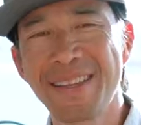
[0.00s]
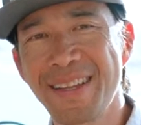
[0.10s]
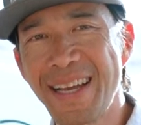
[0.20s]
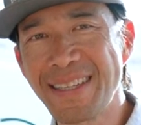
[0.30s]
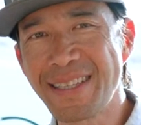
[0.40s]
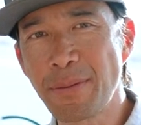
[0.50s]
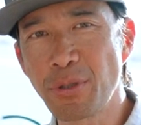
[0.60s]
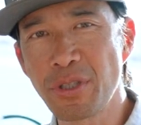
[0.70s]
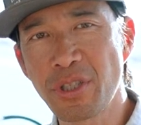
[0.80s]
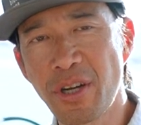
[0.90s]
The last
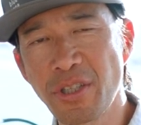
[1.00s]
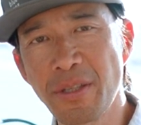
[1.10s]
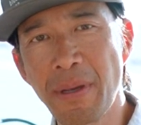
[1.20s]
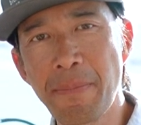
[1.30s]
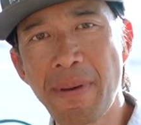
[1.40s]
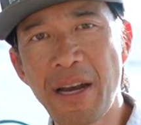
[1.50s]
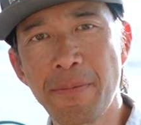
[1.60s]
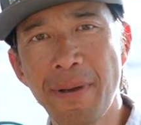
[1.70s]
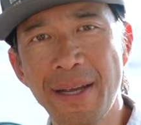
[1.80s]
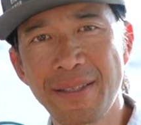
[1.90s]
option to charging the main
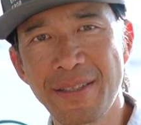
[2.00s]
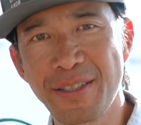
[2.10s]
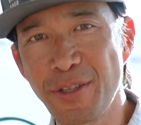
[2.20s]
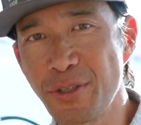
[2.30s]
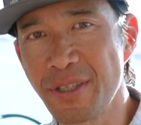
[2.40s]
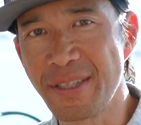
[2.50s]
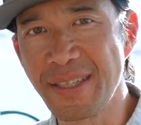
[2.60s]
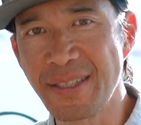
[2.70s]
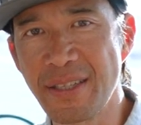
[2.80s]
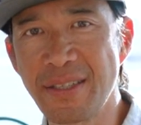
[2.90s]
battery banks is to use the
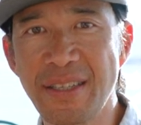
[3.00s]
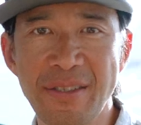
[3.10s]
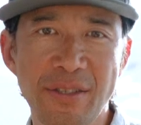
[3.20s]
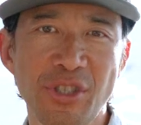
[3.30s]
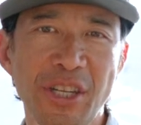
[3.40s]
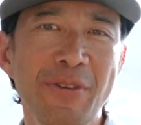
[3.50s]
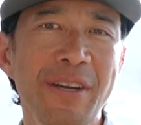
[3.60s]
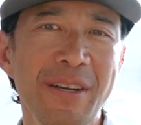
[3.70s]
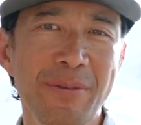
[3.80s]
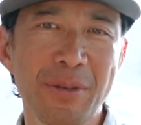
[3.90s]
DC diesel
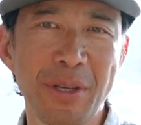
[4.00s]
generator.